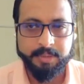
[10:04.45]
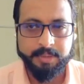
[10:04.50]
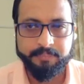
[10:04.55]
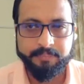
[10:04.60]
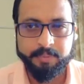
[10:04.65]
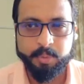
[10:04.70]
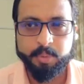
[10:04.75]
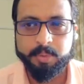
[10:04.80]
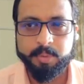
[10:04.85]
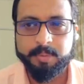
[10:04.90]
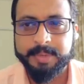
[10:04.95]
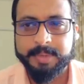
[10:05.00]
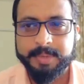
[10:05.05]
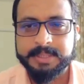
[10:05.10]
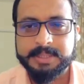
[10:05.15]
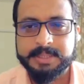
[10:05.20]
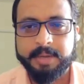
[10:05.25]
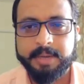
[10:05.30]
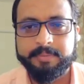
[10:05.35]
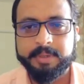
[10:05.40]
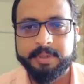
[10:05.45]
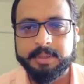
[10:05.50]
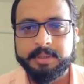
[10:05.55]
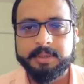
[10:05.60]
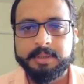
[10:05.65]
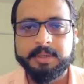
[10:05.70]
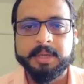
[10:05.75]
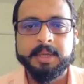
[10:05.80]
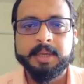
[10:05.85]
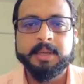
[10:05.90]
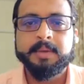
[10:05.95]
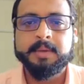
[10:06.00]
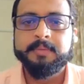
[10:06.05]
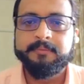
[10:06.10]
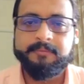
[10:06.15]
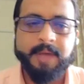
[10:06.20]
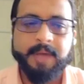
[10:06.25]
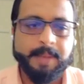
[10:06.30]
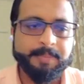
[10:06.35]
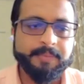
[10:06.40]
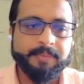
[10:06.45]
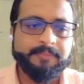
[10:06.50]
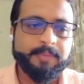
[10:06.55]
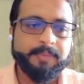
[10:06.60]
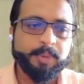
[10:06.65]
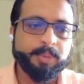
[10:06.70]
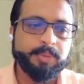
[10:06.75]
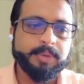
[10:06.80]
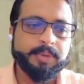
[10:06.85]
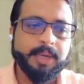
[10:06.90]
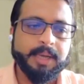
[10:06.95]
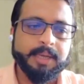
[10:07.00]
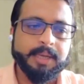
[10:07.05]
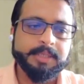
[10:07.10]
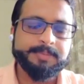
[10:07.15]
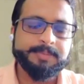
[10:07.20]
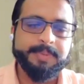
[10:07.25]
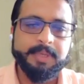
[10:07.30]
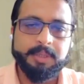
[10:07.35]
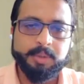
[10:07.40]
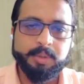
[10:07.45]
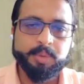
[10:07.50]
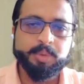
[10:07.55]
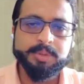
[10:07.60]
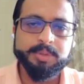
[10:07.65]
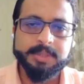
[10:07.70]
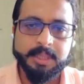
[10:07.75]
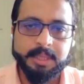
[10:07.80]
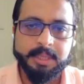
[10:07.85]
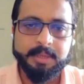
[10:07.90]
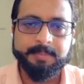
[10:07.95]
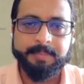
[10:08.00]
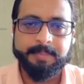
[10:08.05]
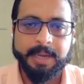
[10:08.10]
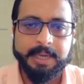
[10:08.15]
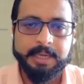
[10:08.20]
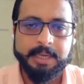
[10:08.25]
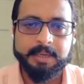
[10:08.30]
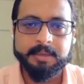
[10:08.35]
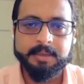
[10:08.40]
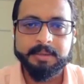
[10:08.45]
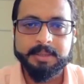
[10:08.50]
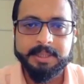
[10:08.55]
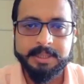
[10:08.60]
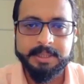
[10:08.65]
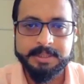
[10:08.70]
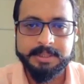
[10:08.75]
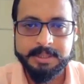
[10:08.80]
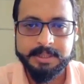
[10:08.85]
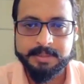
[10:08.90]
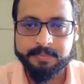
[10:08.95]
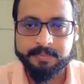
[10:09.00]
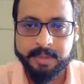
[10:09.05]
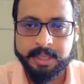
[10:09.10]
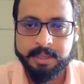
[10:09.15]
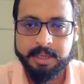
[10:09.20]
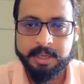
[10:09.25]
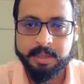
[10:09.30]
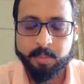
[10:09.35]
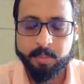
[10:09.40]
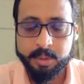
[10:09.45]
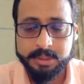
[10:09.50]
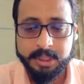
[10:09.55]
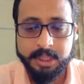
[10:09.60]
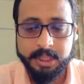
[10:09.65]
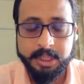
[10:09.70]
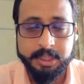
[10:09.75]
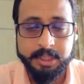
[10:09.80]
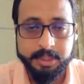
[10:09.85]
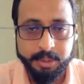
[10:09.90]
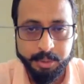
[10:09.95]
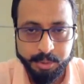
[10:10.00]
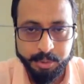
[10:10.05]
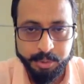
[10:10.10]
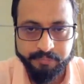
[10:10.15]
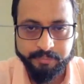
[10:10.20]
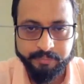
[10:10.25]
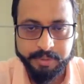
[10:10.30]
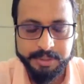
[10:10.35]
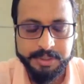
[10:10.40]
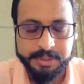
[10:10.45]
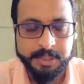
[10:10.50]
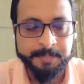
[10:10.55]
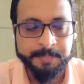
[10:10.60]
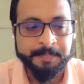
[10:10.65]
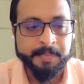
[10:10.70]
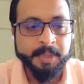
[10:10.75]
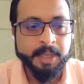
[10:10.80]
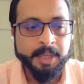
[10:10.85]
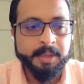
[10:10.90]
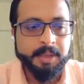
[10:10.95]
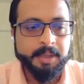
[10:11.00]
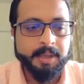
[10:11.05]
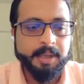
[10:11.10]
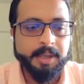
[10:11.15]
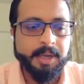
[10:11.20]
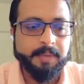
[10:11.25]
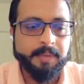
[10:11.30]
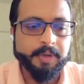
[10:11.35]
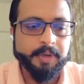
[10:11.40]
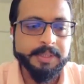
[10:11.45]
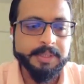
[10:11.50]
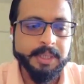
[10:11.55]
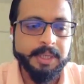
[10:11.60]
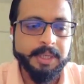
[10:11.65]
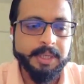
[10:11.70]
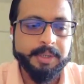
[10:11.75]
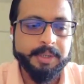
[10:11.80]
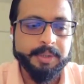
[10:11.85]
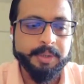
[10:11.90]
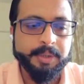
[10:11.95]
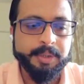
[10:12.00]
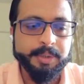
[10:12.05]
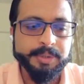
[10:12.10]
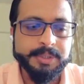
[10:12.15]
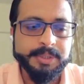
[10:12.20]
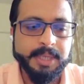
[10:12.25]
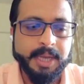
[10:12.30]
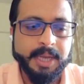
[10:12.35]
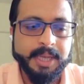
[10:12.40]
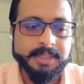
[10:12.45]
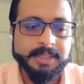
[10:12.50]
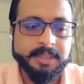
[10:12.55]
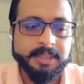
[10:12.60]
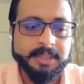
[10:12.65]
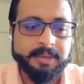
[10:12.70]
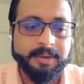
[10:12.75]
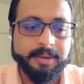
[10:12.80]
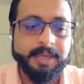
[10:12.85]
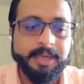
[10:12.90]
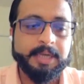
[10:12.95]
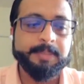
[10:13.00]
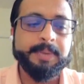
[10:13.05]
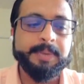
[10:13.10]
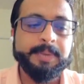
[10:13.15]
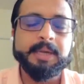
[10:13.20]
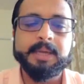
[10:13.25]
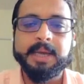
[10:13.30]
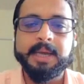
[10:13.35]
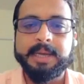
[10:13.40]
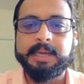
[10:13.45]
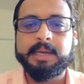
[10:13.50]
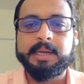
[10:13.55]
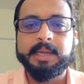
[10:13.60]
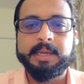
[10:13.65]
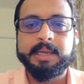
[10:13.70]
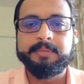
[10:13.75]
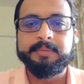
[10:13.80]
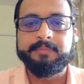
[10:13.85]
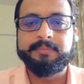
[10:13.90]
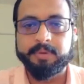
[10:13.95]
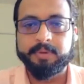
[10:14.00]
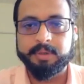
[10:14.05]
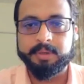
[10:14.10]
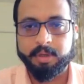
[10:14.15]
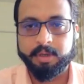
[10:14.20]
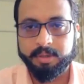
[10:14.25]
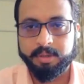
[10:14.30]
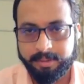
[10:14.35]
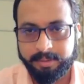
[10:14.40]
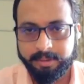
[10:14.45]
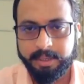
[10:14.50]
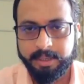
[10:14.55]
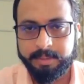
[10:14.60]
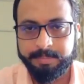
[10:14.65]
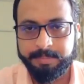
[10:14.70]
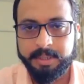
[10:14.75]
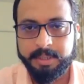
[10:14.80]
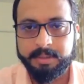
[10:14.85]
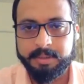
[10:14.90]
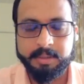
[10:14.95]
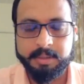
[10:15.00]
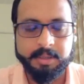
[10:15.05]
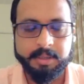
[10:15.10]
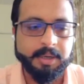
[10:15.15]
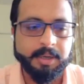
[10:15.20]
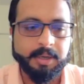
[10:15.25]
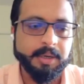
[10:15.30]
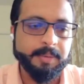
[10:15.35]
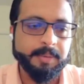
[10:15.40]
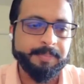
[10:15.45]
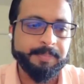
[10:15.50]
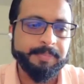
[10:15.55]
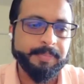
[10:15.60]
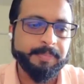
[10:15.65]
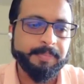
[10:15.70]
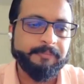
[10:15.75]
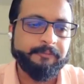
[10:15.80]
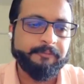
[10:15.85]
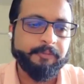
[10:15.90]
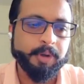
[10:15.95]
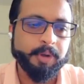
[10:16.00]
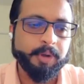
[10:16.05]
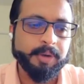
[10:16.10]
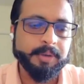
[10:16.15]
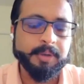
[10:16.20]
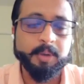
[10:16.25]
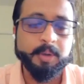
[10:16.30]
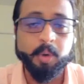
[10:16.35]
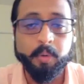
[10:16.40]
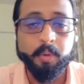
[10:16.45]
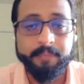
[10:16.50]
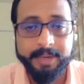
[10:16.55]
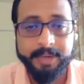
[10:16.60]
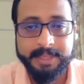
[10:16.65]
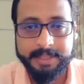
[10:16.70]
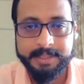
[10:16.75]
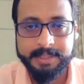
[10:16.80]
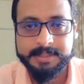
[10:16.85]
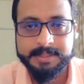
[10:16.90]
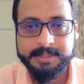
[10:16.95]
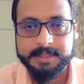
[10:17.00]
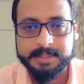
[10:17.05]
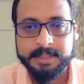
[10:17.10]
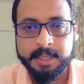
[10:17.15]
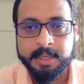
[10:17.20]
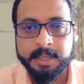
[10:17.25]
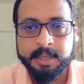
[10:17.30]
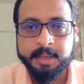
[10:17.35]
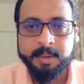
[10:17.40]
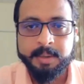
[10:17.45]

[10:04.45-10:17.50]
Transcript: If you must have heard, Fabiflu has been used in mild cases when it was introduced first. It was introduced as a treatment guideline for treatment for COVID cases.